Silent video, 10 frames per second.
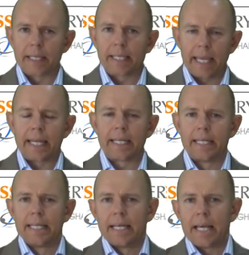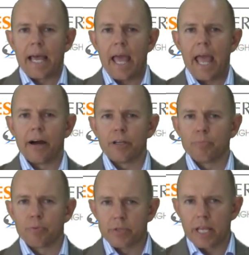Again, how
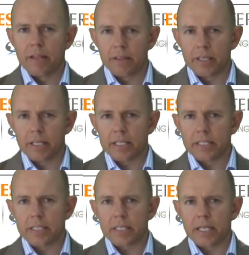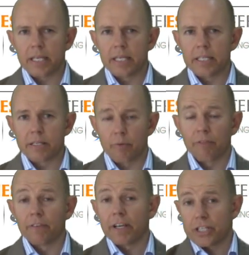you present these is a
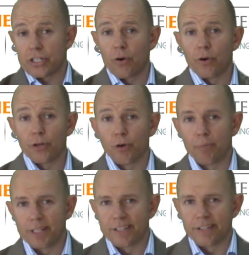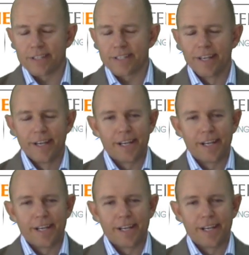reflection on your business.